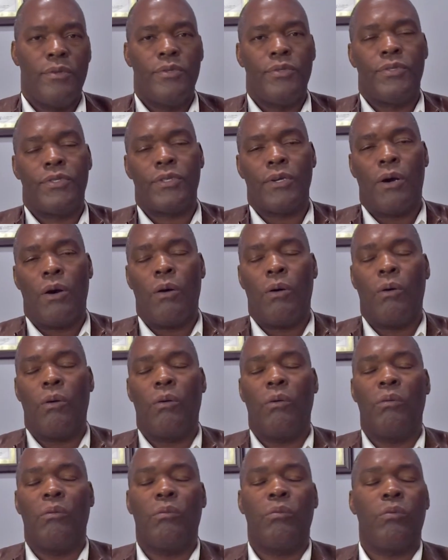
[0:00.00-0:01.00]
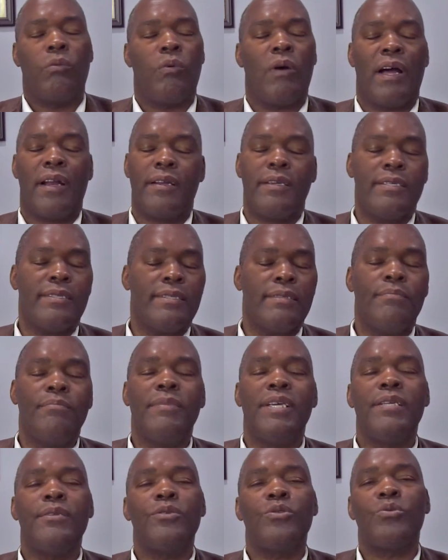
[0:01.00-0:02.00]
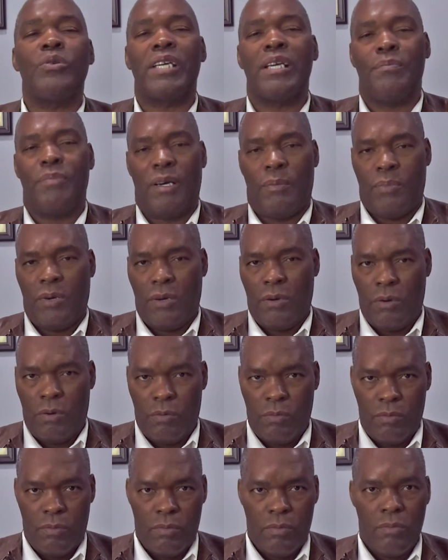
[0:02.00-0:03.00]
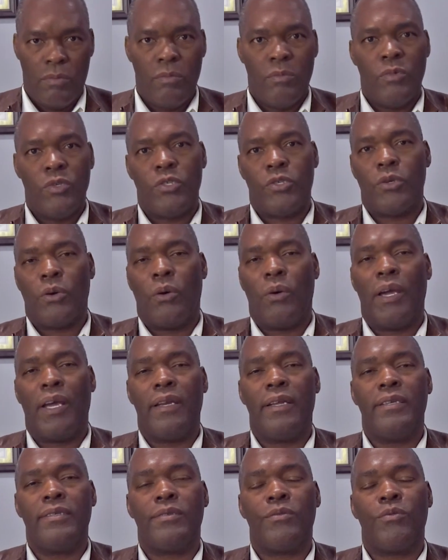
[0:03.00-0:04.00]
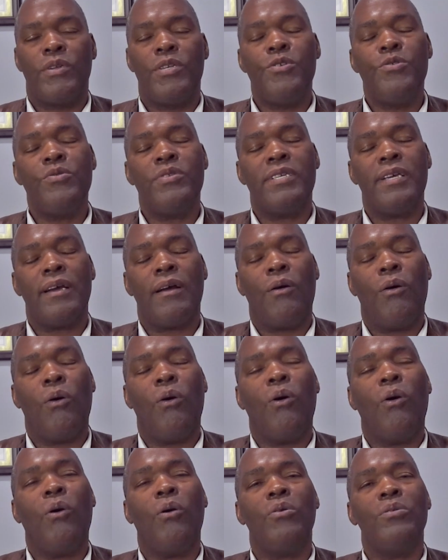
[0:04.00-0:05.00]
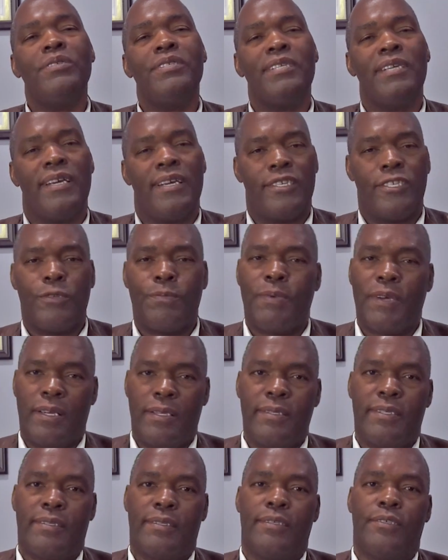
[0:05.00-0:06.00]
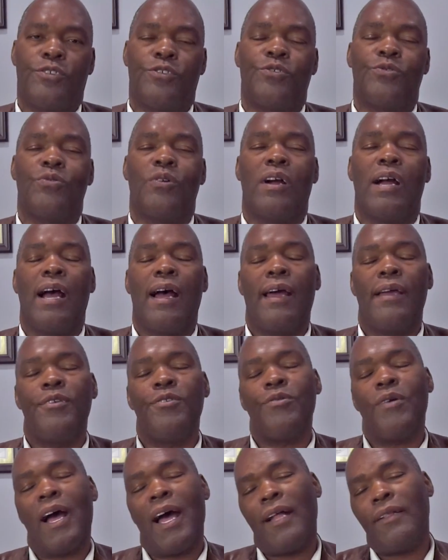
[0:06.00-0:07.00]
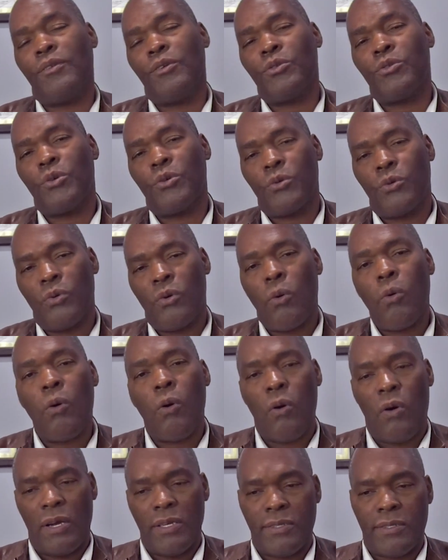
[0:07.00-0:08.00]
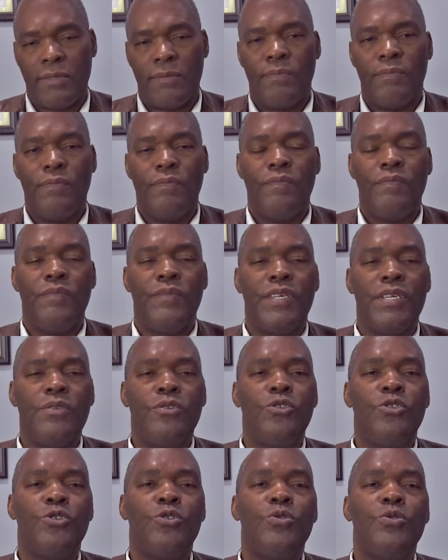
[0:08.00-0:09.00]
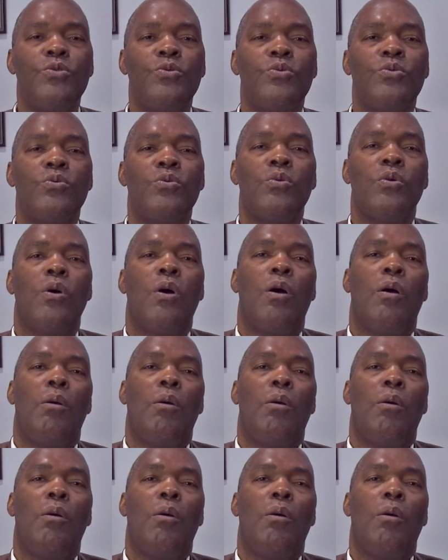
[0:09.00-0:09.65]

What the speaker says: So what does it mean to keep up a home? So it is when you take all the expenses, you add the total cost, did you